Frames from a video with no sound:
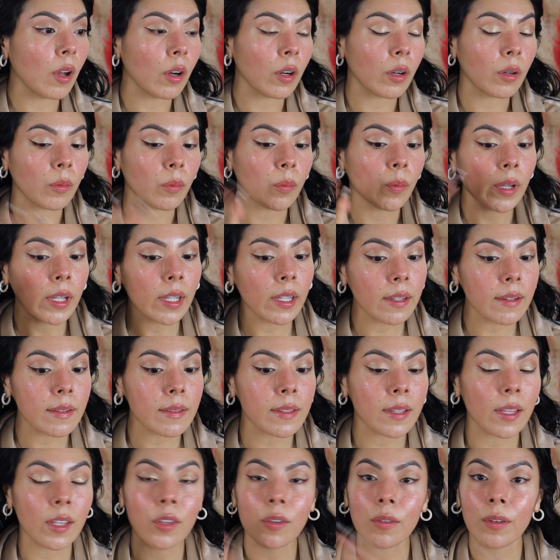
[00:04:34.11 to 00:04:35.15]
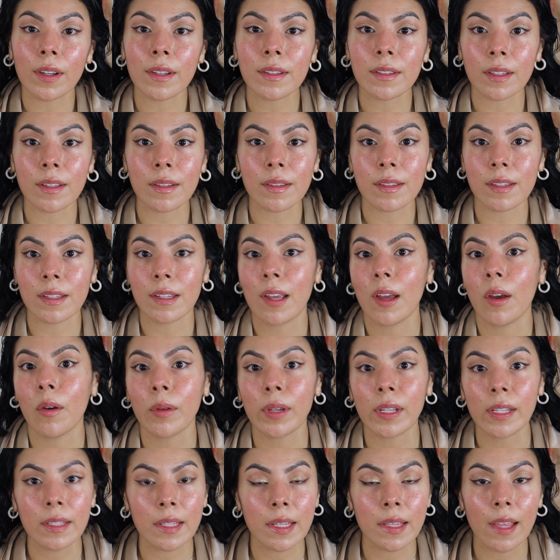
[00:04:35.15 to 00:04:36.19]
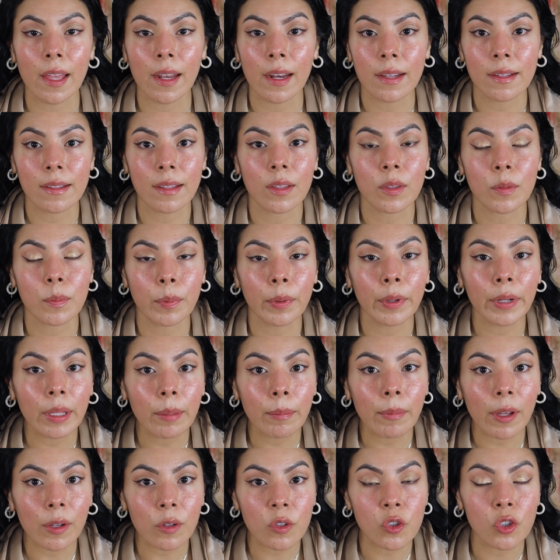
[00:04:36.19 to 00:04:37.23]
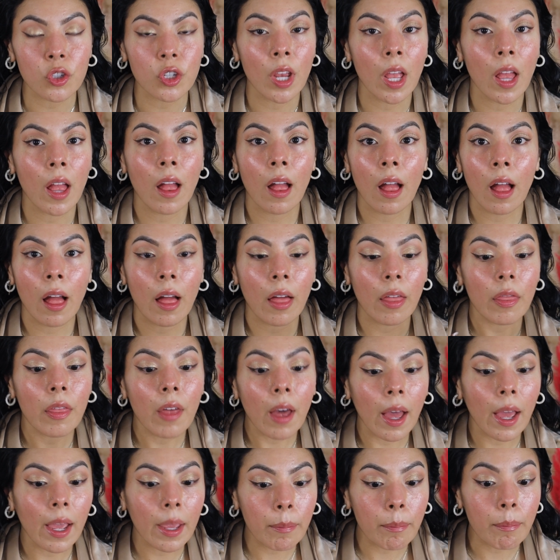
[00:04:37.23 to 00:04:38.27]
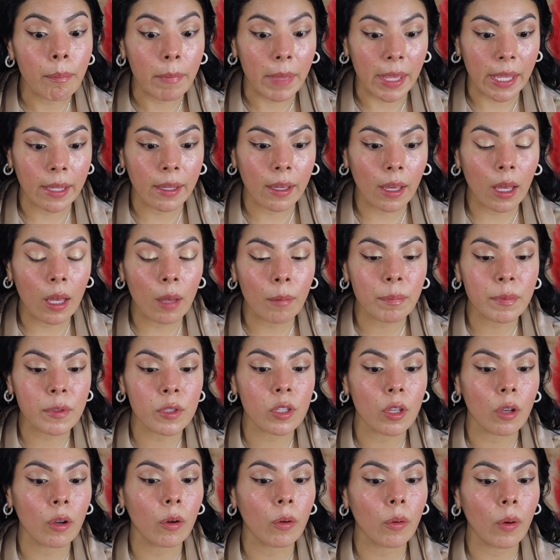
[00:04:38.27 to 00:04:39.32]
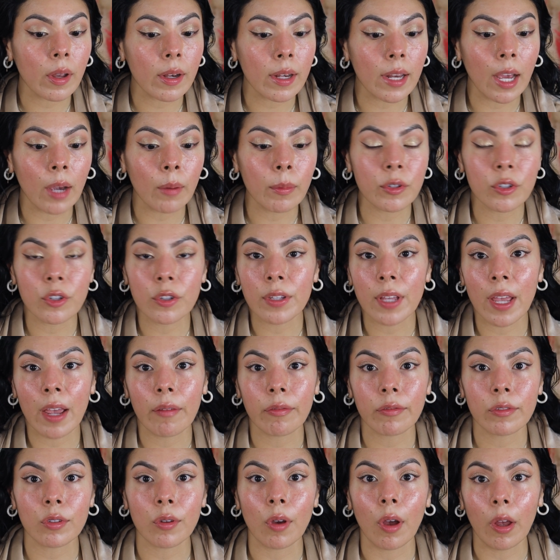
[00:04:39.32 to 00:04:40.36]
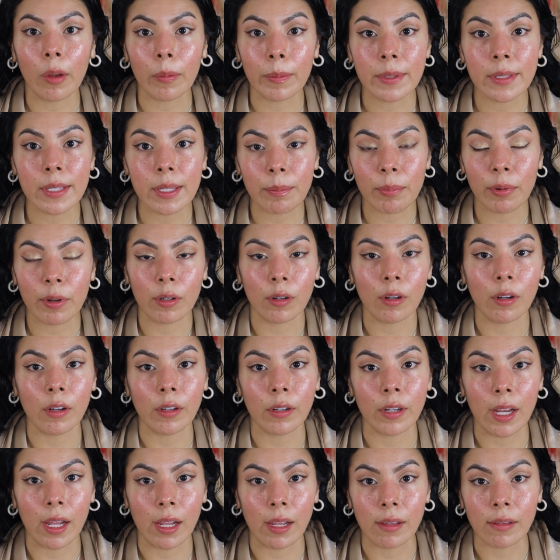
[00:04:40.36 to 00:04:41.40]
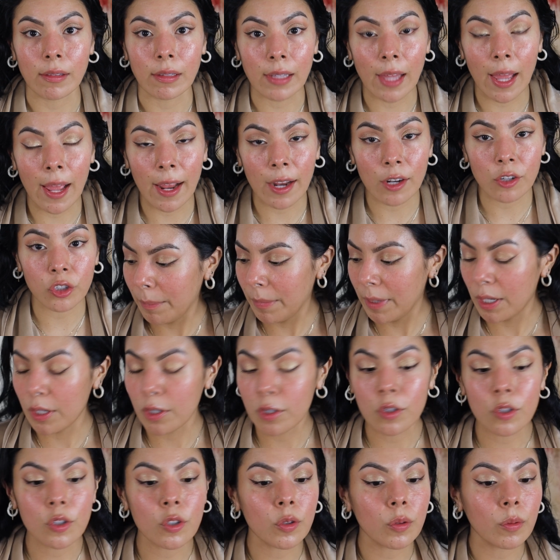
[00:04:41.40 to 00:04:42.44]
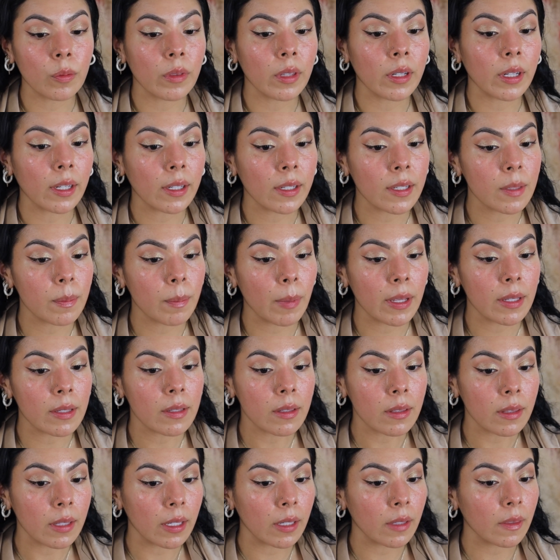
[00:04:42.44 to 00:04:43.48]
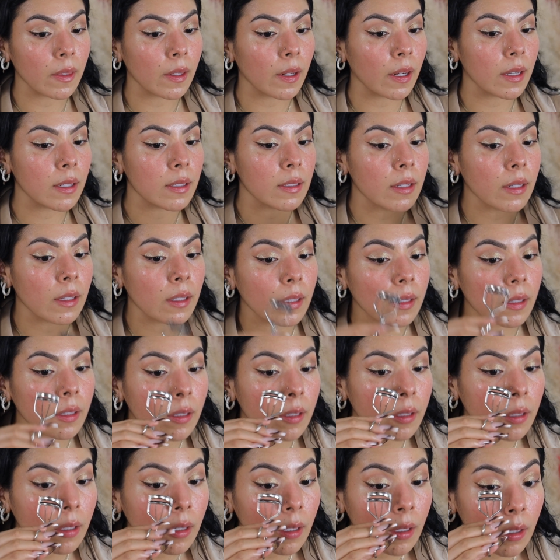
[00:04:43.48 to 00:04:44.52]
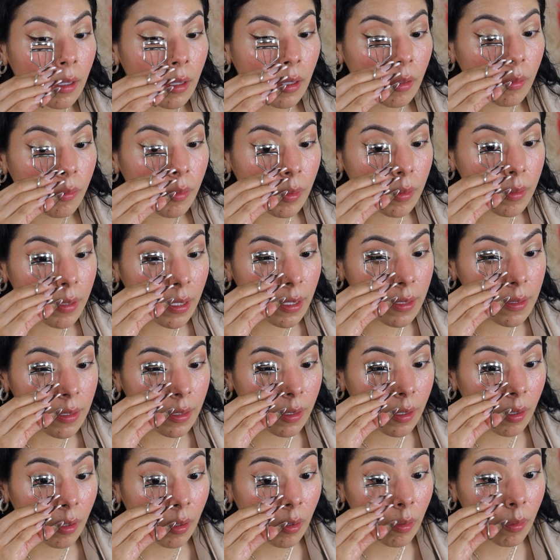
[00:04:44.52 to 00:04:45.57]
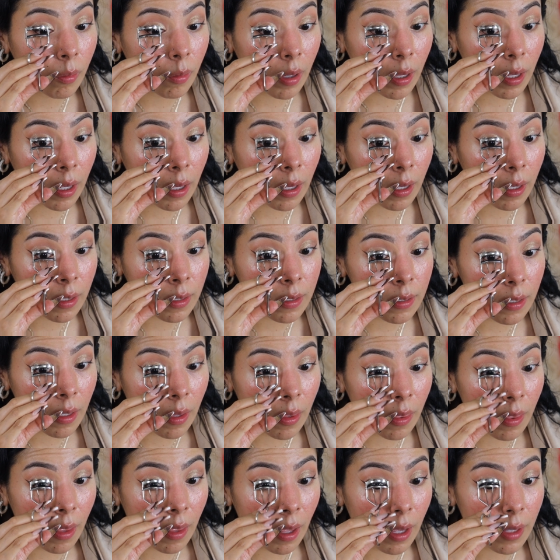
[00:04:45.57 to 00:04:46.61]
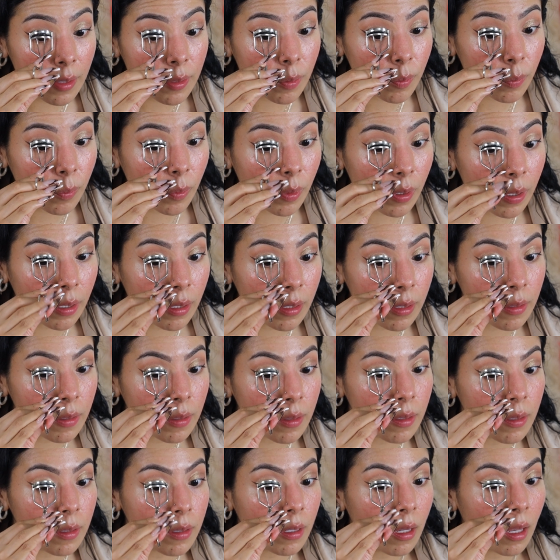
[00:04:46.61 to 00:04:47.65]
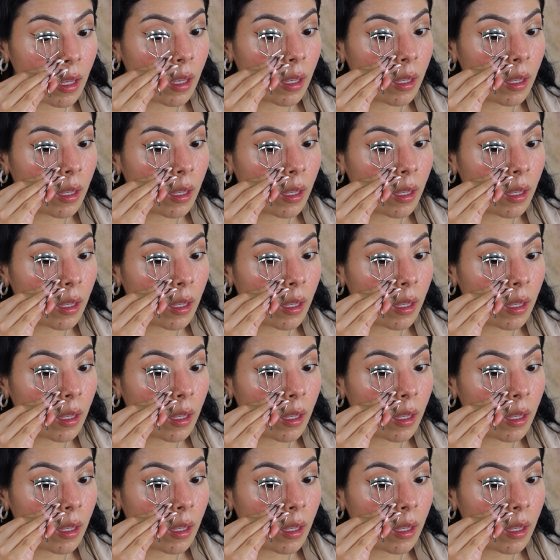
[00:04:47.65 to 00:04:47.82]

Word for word: our wings and you guys can see how easy that is. That's pretty much the eye makeup. So now we just have to obviously put on a lash. I'm gonna do the next best thing that I did a few days ago and that was